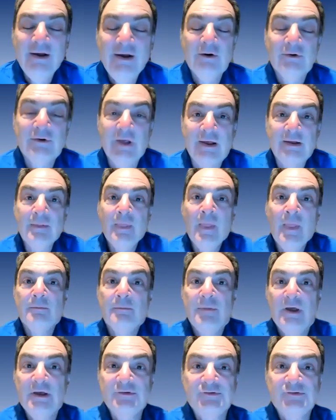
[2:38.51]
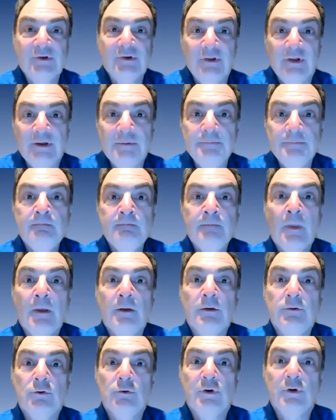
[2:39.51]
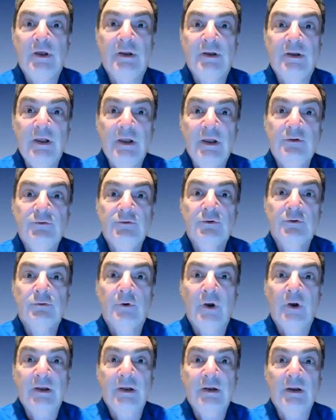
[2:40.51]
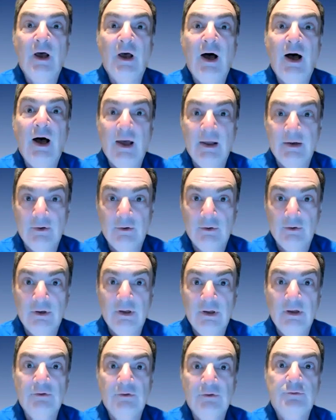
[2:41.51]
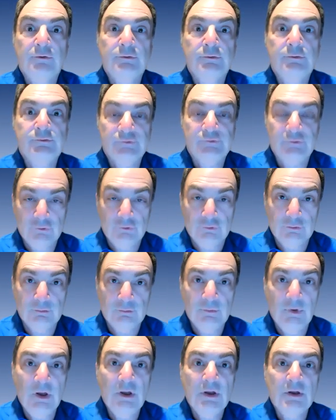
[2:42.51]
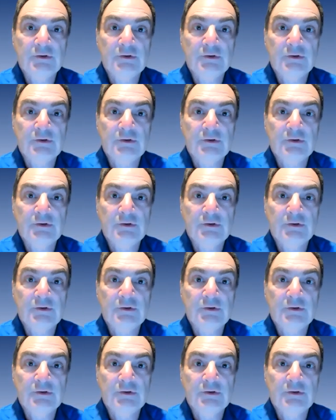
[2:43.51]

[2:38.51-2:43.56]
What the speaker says: Okay, basically, you can integrate Otter into Zoom